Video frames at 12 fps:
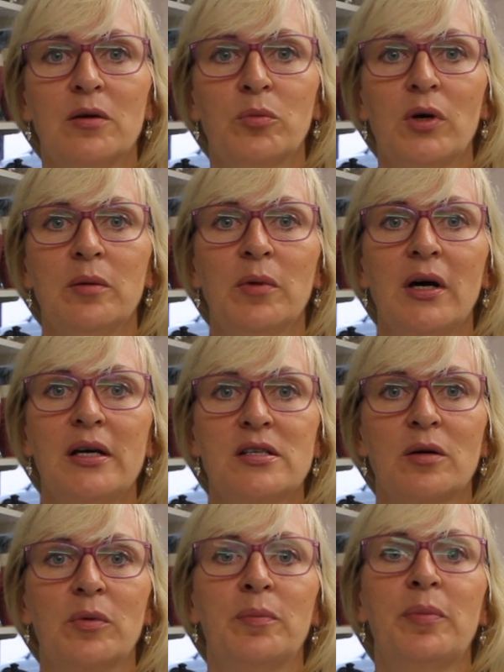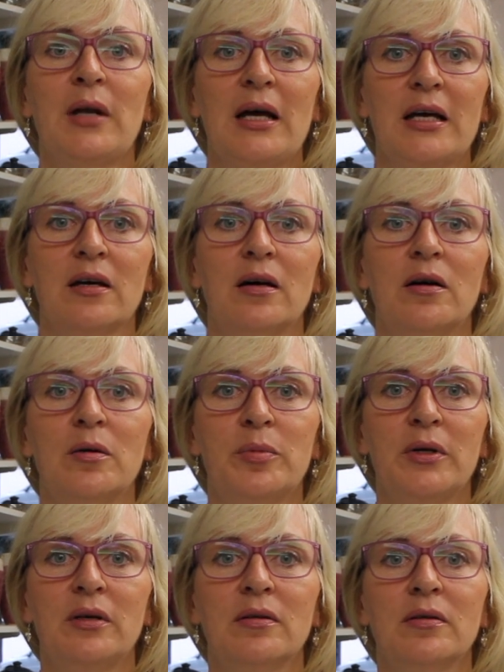where you might end up with black
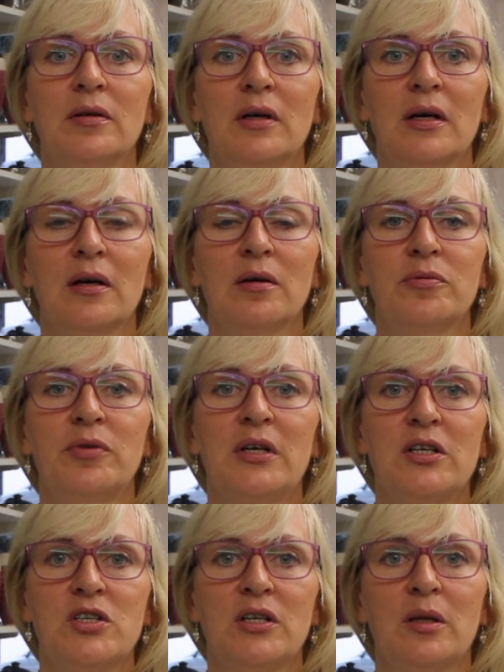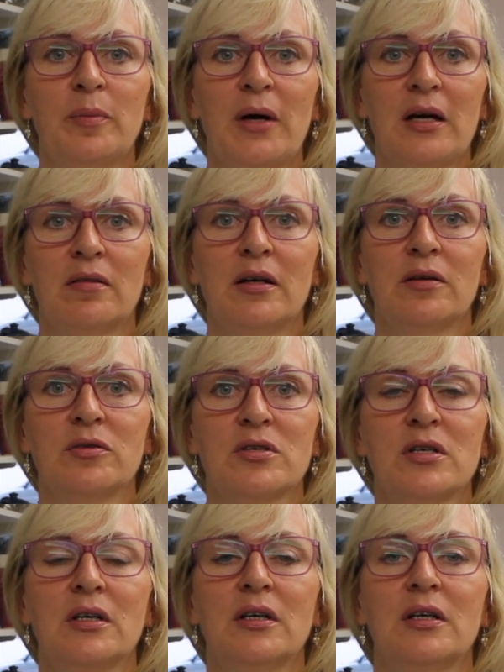carbon finish in the background.
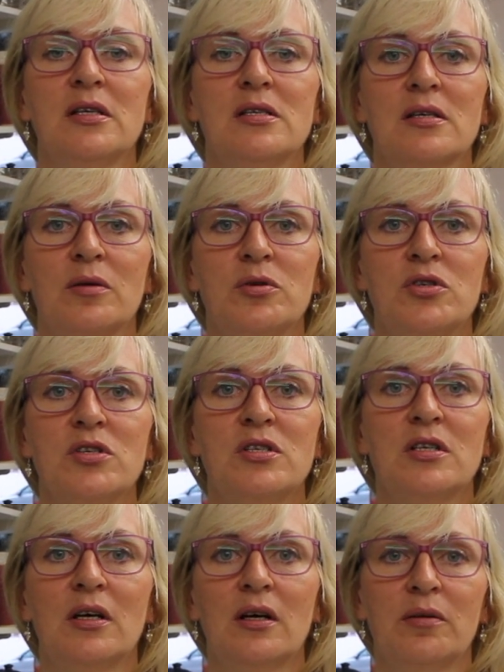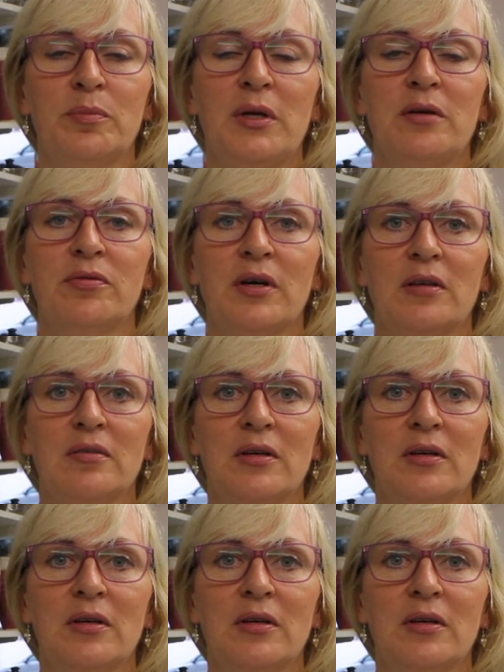So it was just a bit of fun